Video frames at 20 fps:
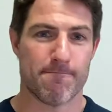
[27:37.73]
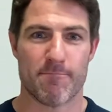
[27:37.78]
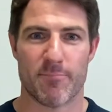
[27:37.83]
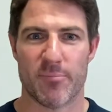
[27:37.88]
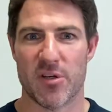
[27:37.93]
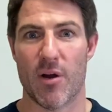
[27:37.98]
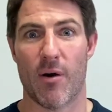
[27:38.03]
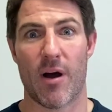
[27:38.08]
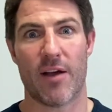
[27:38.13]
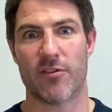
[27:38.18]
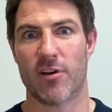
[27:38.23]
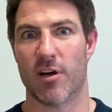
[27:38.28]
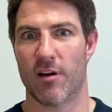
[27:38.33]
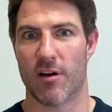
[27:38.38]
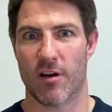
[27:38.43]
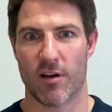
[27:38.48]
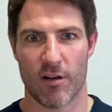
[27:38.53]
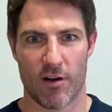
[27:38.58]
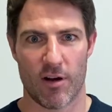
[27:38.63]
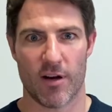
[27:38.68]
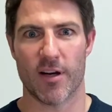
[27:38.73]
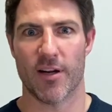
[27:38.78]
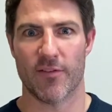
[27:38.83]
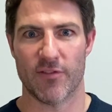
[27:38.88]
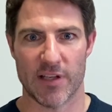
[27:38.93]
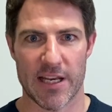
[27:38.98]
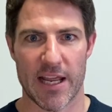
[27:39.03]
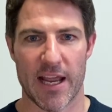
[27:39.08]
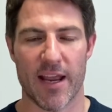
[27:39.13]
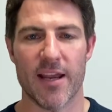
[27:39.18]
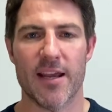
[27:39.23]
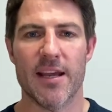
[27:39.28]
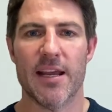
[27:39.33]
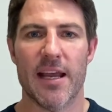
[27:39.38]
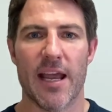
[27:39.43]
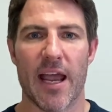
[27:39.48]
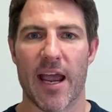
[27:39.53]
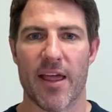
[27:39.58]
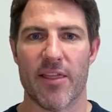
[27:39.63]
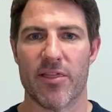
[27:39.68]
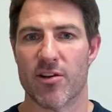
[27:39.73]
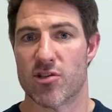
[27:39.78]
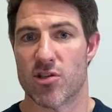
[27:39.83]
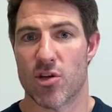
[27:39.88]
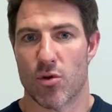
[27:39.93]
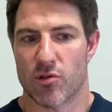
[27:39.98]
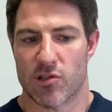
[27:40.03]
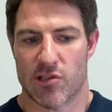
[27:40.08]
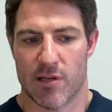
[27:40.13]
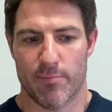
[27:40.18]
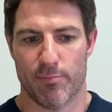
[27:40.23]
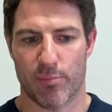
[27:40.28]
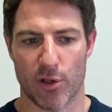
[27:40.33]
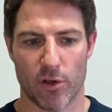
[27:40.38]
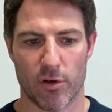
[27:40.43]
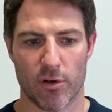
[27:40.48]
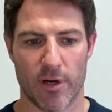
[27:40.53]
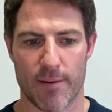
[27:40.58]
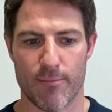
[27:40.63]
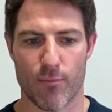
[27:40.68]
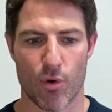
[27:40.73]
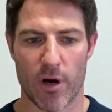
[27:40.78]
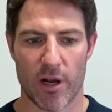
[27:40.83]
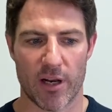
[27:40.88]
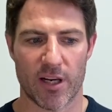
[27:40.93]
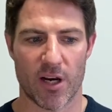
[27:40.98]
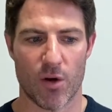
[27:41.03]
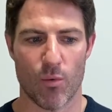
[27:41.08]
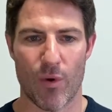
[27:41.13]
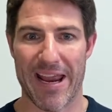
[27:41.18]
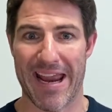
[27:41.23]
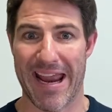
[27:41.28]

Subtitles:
Now, I've gone on long enough today, and there's no simpler and more elegant way